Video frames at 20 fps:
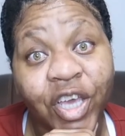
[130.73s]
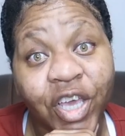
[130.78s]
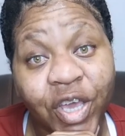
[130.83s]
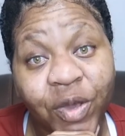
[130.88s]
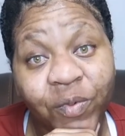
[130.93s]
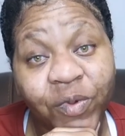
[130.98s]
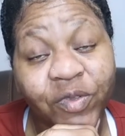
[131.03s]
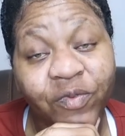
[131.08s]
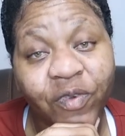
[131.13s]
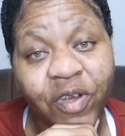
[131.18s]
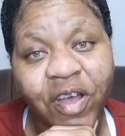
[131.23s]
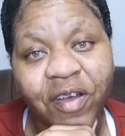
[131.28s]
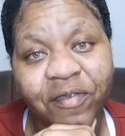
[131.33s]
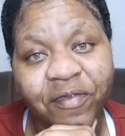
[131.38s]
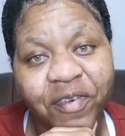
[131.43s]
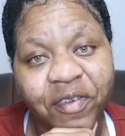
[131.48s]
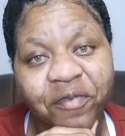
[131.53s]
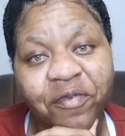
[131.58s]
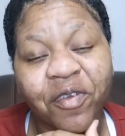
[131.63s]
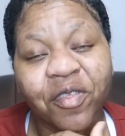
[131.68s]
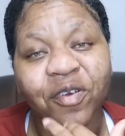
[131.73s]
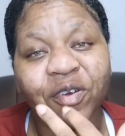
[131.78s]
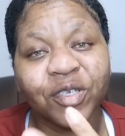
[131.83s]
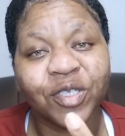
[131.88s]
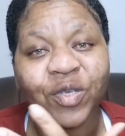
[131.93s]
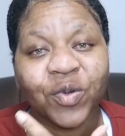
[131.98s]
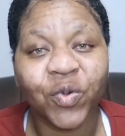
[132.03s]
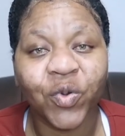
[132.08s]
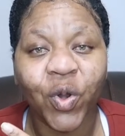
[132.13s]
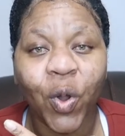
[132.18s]
It was rough, and for
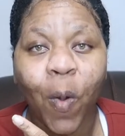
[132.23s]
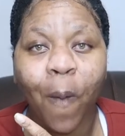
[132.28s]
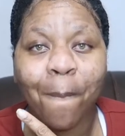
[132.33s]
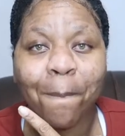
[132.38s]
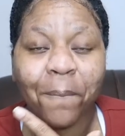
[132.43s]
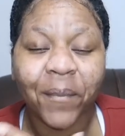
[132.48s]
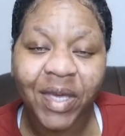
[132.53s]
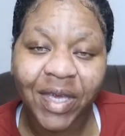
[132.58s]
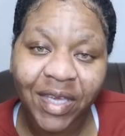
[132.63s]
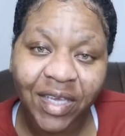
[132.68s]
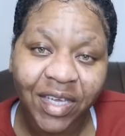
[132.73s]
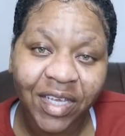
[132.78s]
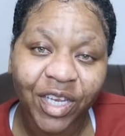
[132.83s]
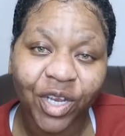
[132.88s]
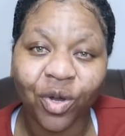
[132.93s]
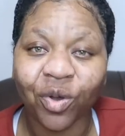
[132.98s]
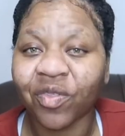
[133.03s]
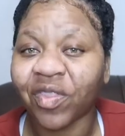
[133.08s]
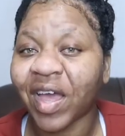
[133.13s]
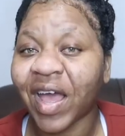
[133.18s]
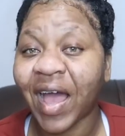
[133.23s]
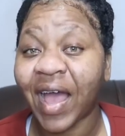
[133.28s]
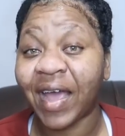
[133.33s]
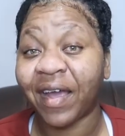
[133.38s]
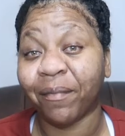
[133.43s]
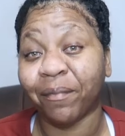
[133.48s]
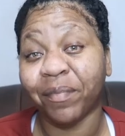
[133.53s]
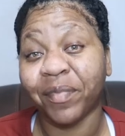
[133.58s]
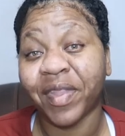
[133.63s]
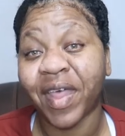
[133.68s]
those who know me, know that I
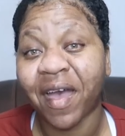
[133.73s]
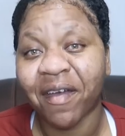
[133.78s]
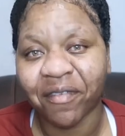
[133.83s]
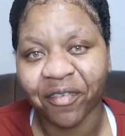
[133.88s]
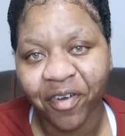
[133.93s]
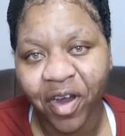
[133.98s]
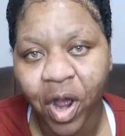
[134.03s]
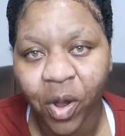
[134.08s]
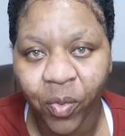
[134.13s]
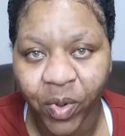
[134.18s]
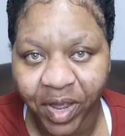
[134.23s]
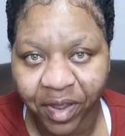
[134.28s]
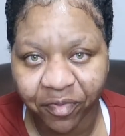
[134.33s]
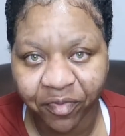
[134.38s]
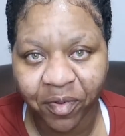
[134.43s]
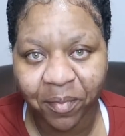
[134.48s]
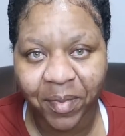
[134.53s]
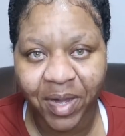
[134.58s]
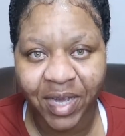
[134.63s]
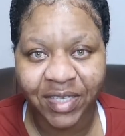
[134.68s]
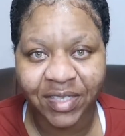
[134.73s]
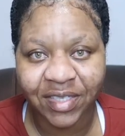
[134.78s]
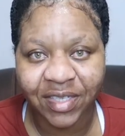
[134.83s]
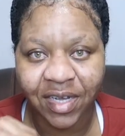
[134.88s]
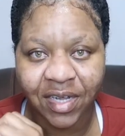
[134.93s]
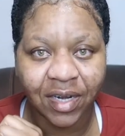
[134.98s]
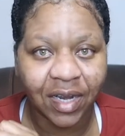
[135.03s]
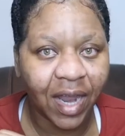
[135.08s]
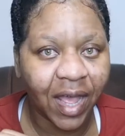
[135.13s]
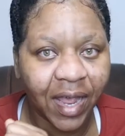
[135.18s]
am never away from my
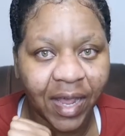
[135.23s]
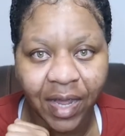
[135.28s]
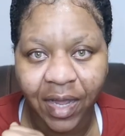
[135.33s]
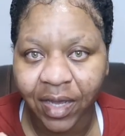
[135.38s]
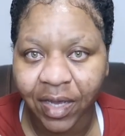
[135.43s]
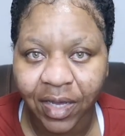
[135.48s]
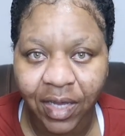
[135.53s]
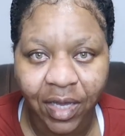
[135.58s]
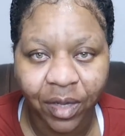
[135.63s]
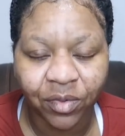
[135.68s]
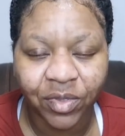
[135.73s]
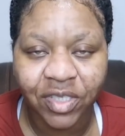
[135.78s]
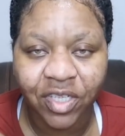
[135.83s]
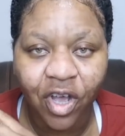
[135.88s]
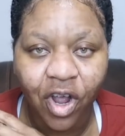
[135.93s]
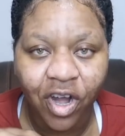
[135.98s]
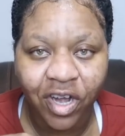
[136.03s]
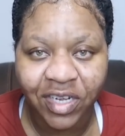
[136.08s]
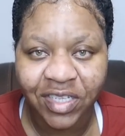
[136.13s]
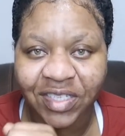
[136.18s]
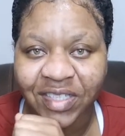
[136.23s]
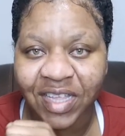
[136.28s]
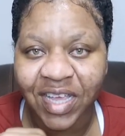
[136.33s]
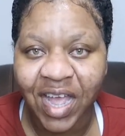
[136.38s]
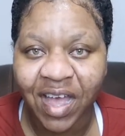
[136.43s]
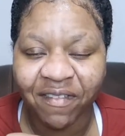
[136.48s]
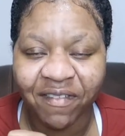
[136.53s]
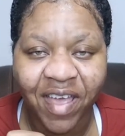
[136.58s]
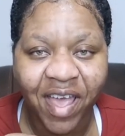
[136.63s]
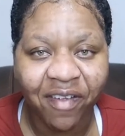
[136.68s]
son. Like, it was the hardest thing
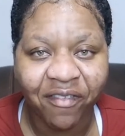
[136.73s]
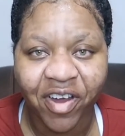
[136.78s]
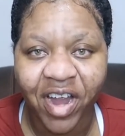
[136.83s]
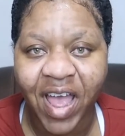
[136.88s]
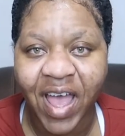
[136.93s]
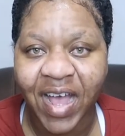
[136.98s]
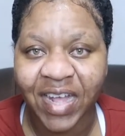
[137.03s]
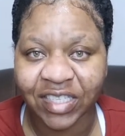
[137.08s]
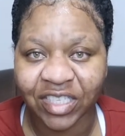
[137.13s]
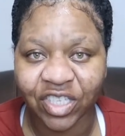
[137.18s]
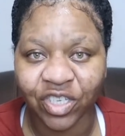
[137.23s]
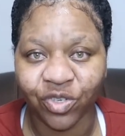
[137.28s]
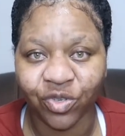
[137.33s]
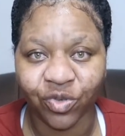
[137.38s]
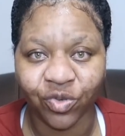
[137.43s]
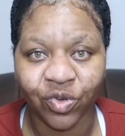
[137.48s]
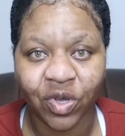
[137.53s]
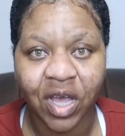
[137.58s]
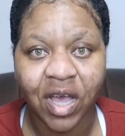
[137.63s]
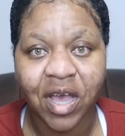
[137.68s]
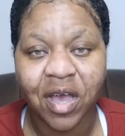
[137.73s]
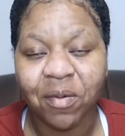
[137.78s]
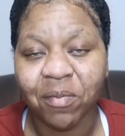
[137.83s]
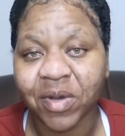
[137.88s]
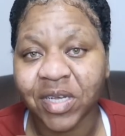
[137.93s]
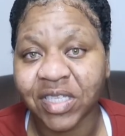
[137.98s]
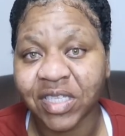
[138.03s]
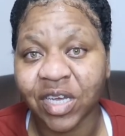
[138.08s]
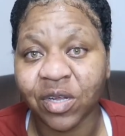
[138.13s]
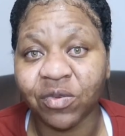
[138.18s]
I've ever had to do.
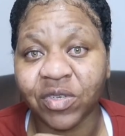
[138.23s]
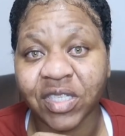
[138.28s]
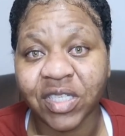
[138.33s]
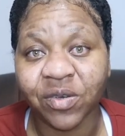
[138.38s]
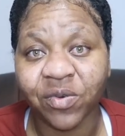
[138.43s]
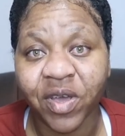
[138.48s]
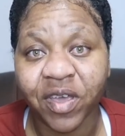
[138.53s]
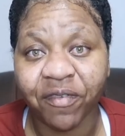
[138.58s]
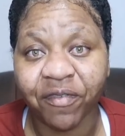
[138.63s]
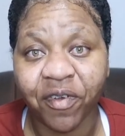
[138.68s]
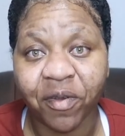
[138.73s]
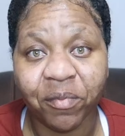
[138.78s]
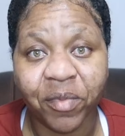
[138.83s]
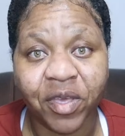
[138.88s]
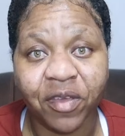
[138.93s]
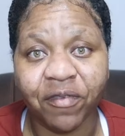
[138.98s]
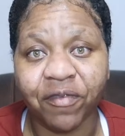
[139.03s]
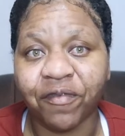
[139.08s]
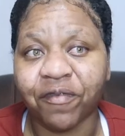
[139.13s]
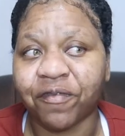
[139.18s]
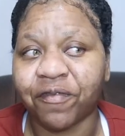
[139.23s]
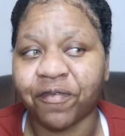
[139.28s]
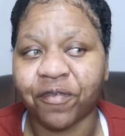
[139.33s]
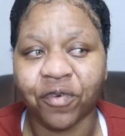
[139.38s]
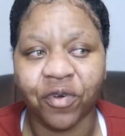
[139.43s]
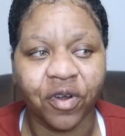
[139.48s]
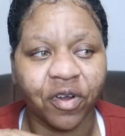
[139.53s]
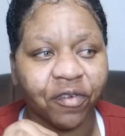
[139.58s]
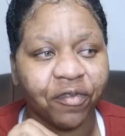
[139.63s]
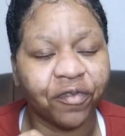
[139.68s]
My son was away from me
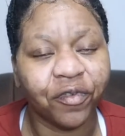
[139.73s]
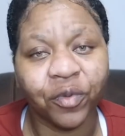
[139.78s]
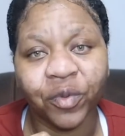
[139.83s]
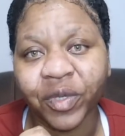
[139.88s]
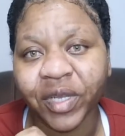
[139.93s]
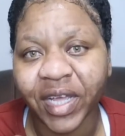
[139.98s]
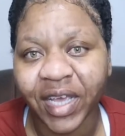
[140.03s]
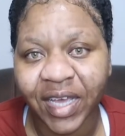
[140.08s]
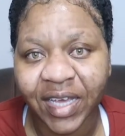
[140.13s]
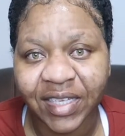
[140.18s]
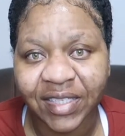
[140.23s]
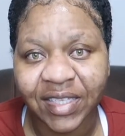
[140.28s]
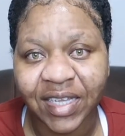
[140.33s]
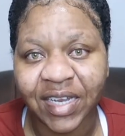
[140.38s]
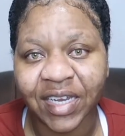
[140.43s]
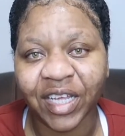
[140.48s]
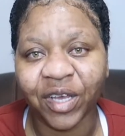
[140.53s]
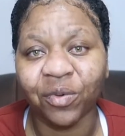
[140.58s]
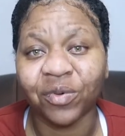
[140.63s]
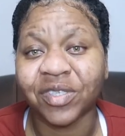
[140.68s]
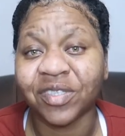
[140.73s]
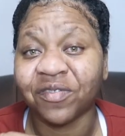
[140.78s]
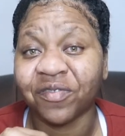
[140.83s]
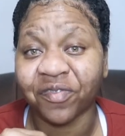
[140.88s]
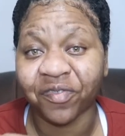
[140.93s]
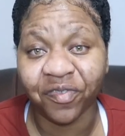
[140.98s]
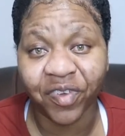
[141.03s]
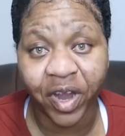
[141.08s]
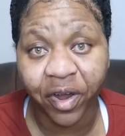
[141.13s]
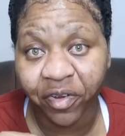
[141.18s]
for a few days, and it was
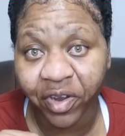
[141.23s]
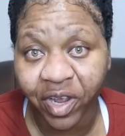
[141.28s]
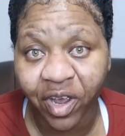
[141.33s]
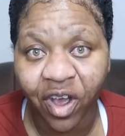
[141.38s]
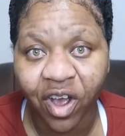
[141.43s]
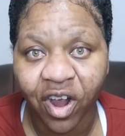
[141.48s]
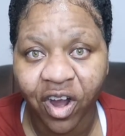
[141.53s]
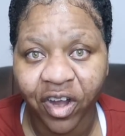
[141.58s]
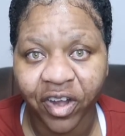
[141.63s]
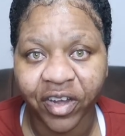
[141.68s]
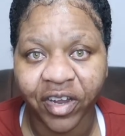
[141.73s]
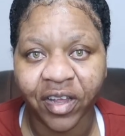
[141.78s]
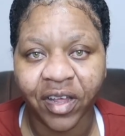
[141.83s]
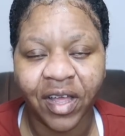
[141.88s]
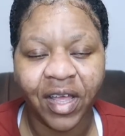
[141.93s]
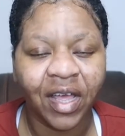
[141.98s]
very hard.